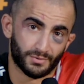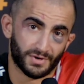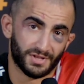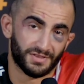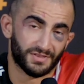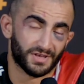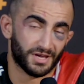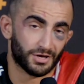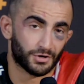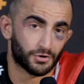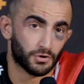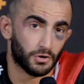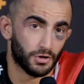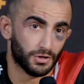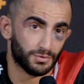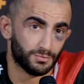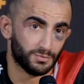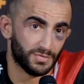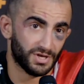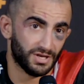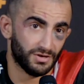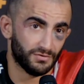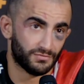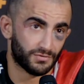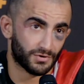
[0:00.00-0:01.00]
When they
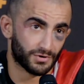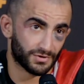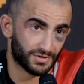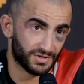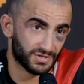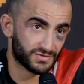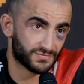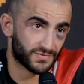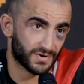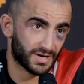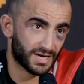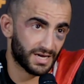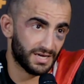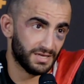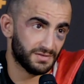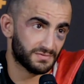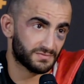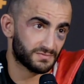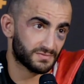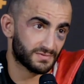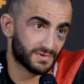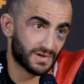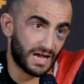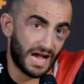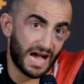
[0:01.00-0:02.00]
called me for this fight,
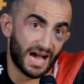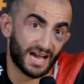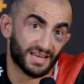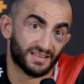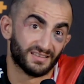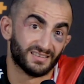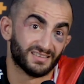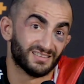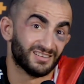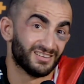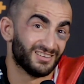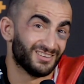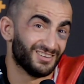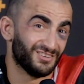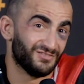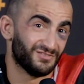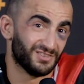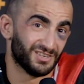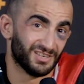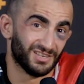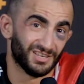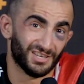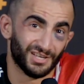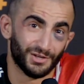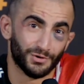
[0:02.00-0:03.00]
I didn't
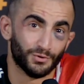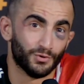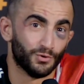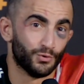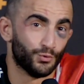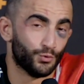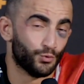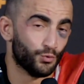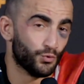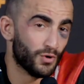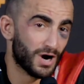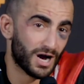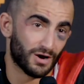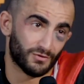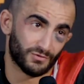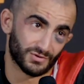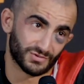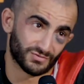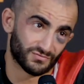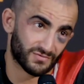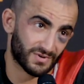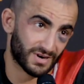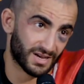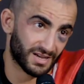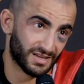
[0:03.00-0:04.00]
even knew who I
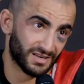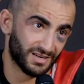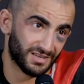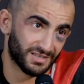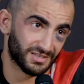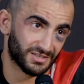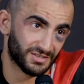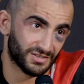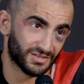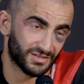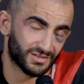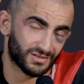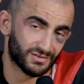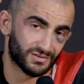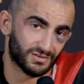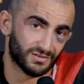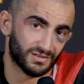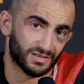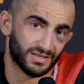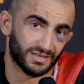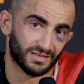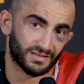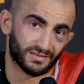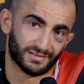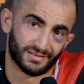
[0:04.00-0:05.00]
was fighting, you
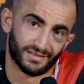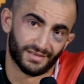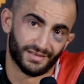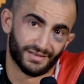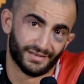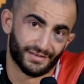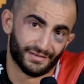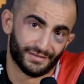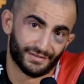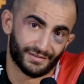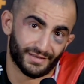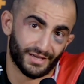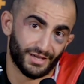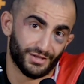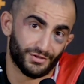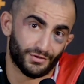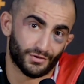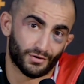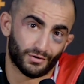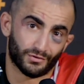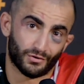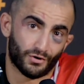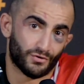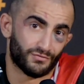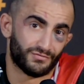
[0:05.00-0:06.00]
know? Like, they
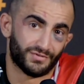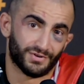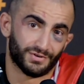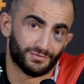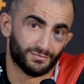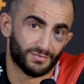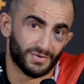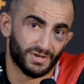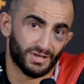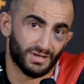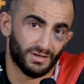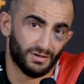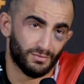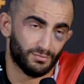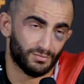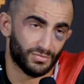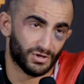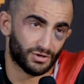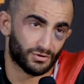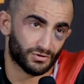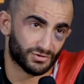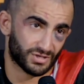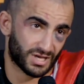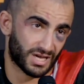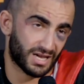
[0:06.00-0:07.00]
offered me,
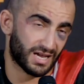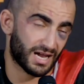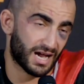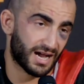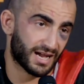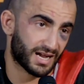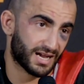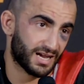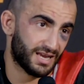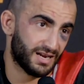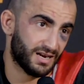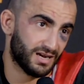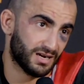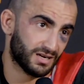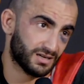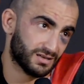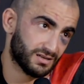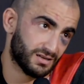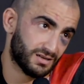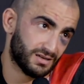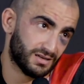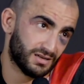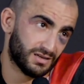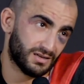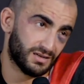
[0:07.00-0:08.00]
because I got
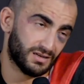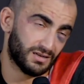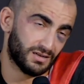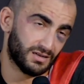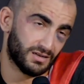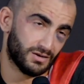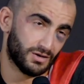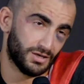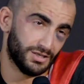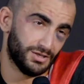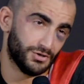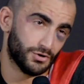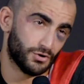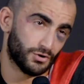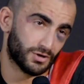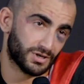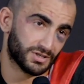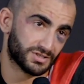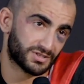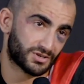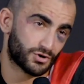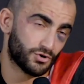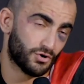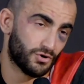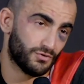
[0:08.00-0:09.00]
in
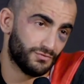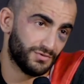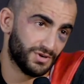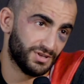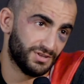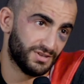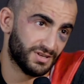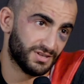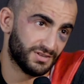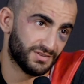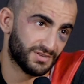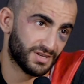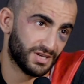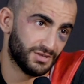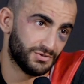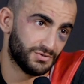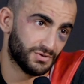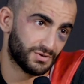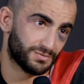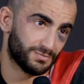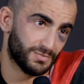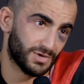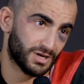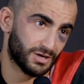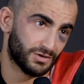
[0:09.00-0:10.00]
August COVID, and they
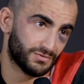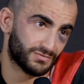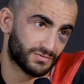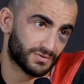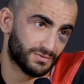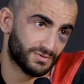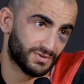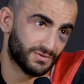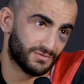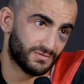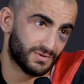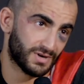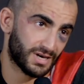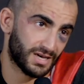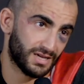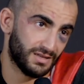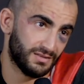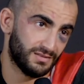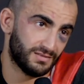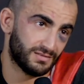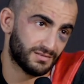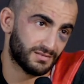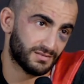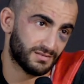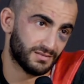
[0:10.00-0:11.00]
took me out from the
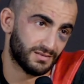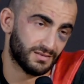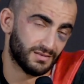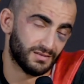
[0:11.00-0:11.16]
fight.